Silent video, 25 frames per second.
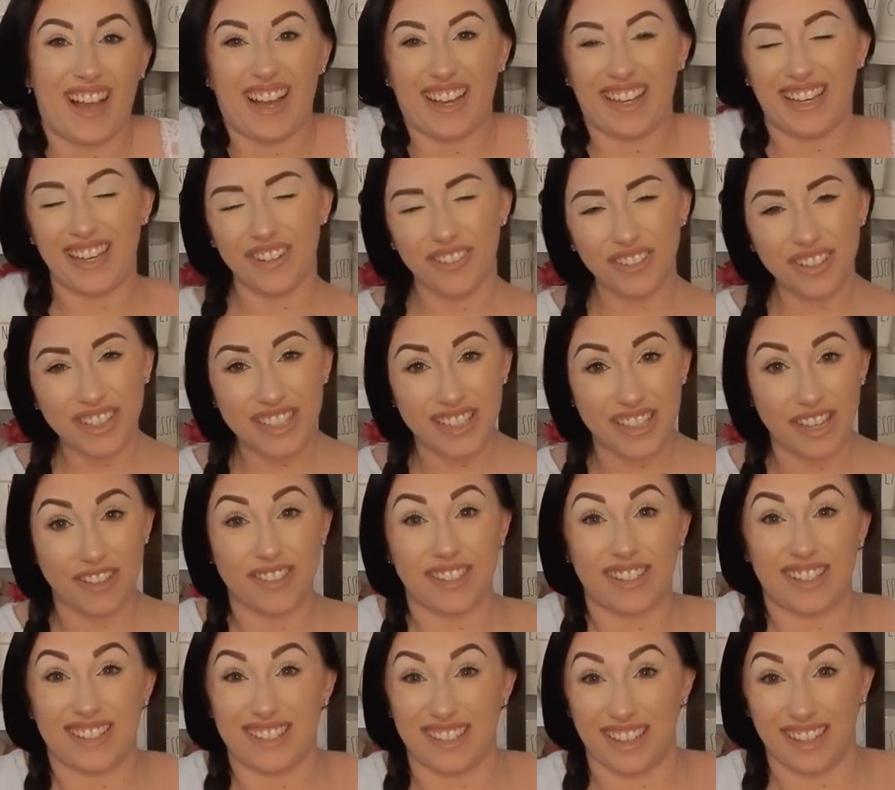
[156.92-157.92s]
I can't really say I
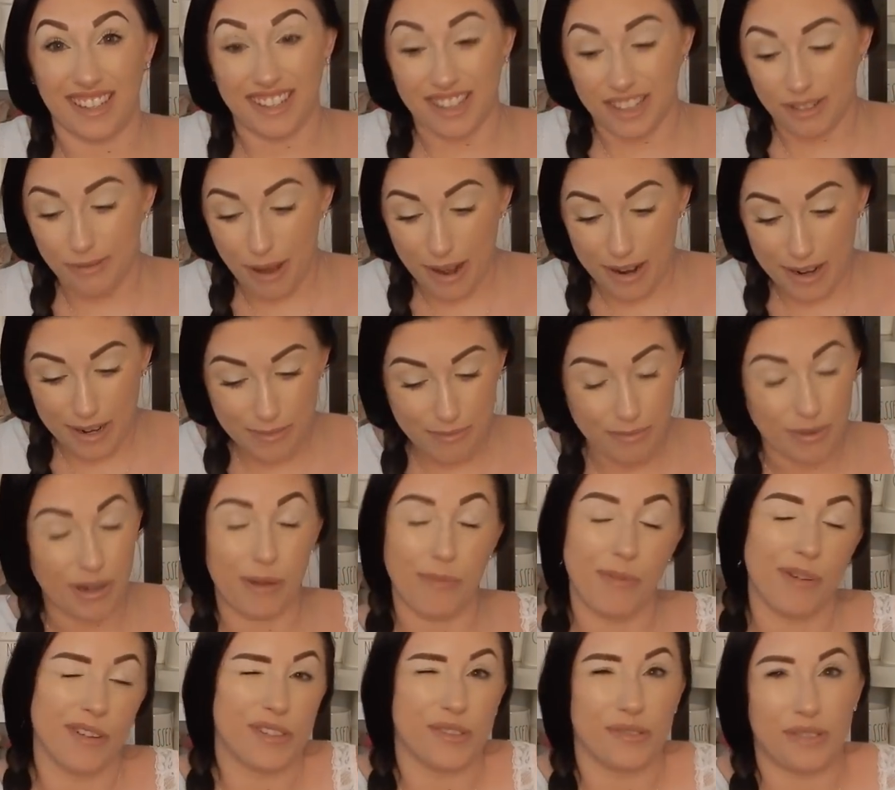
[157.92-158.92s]
was excited about it, but
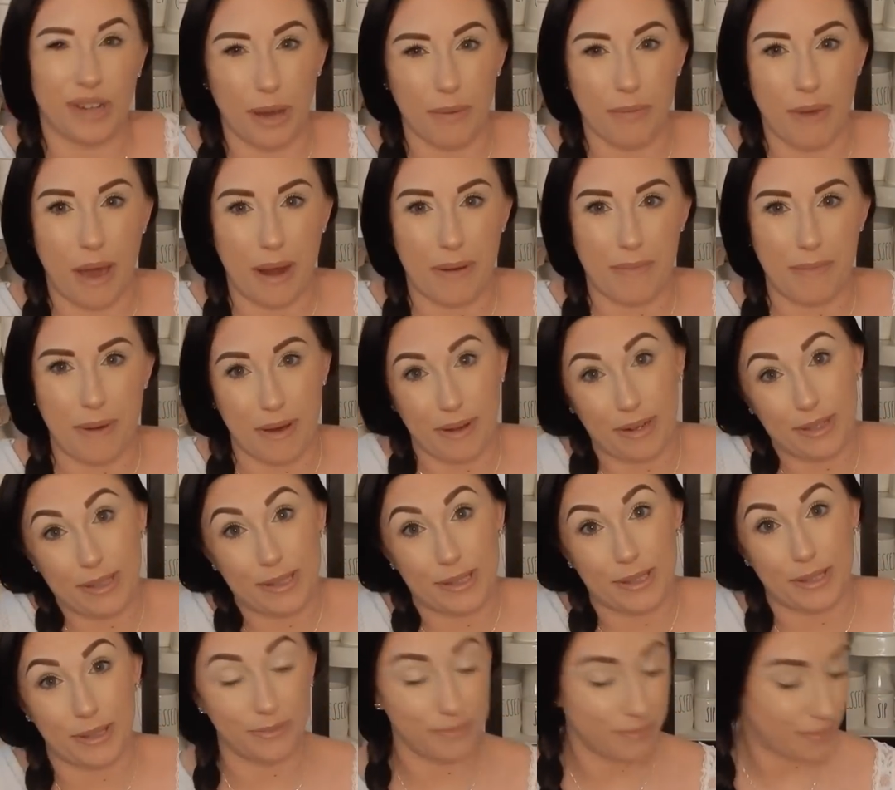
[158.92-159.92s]
I'm also not mad about
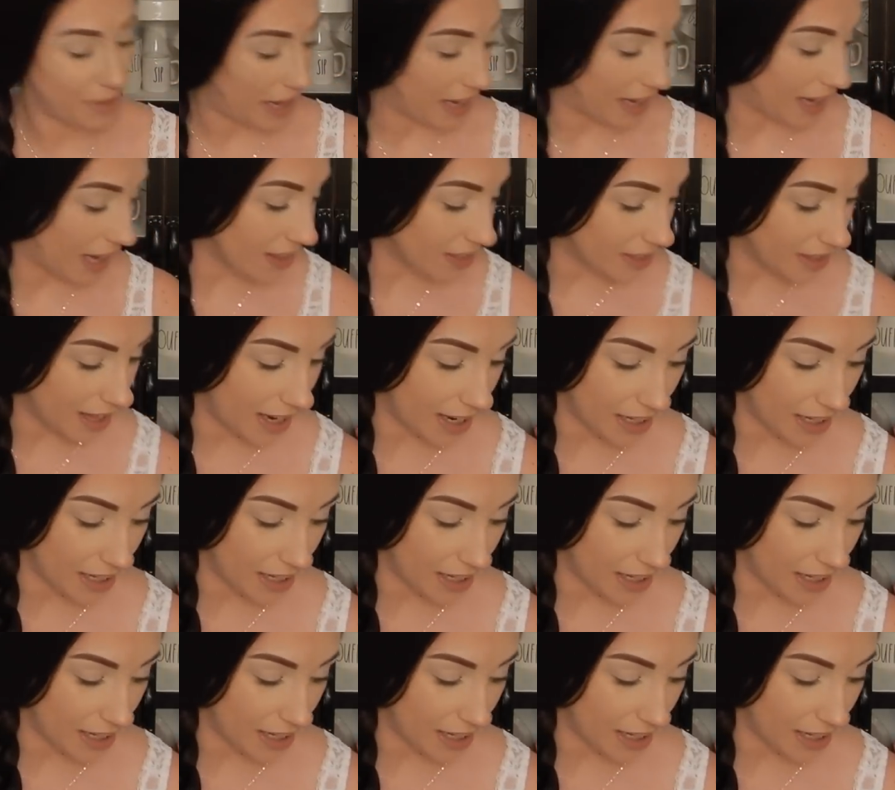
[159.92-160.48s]
it, so I got